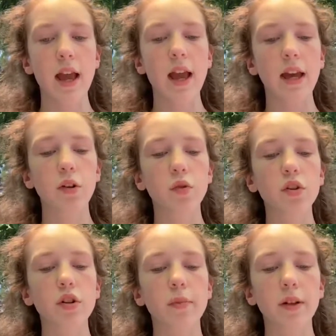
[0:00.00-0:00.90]
In
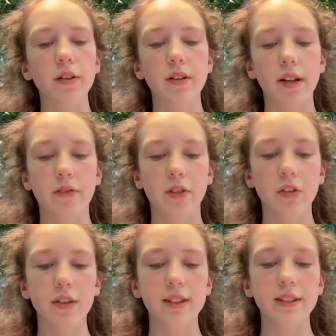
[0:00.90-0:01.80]
order to build the
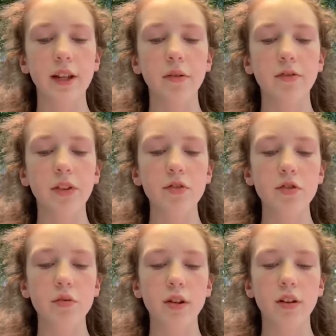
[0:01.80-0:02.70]
landfill, the state refused
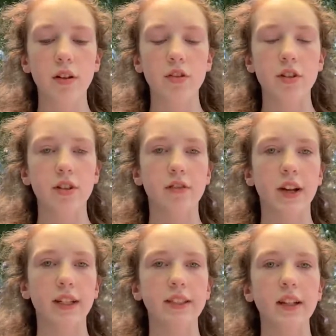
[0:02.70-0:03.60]
to acknowledge these
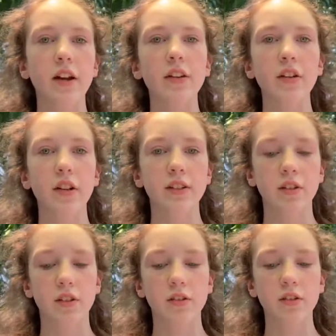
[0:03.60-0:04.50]
effects and other
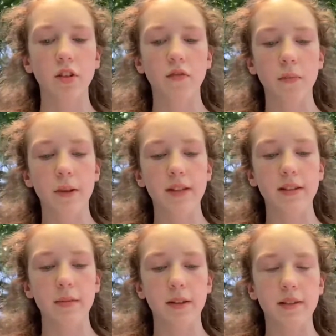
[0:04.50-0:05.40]
concerns over
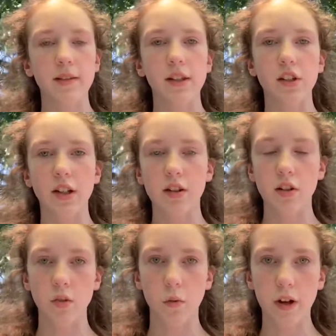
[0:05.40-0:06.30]
PCBs leaching into
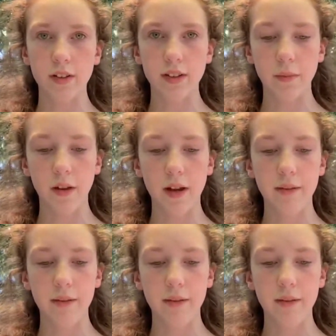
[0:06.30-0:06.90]
the water supply.